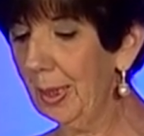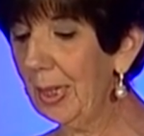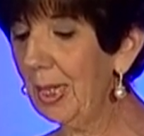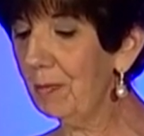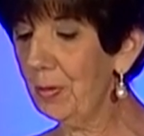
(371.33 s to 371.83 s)

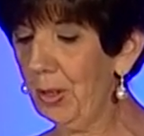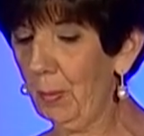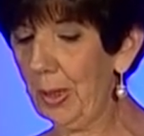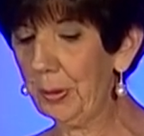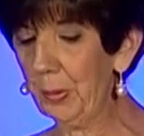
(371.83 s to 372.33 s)
Even though
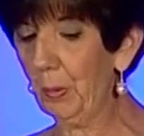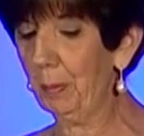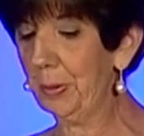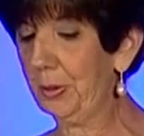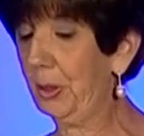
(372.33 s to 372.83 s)
I knew I
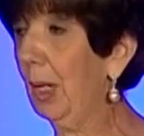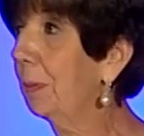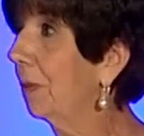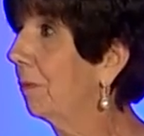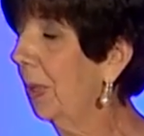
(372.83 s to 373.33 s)
was a
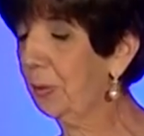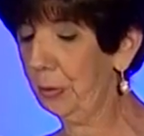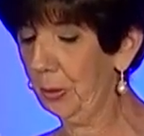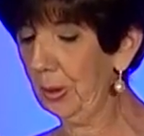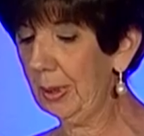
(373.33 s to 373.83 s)
couple of months
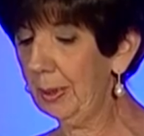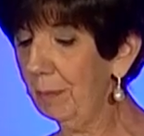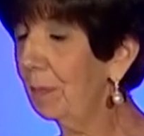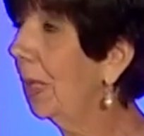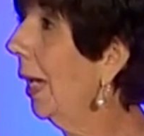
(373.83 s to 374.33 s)
early,
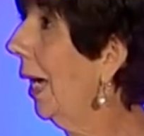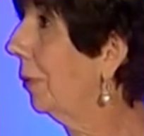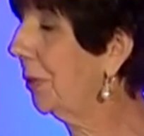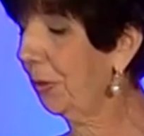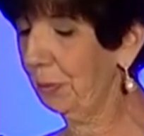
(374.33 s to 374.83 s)
I
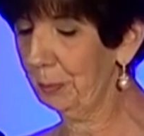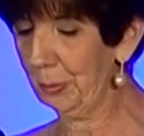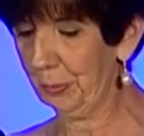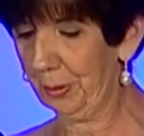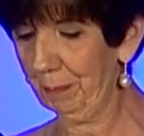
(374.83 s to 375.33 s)
was in the
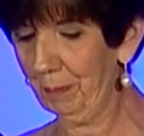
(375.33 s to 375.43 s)
mood.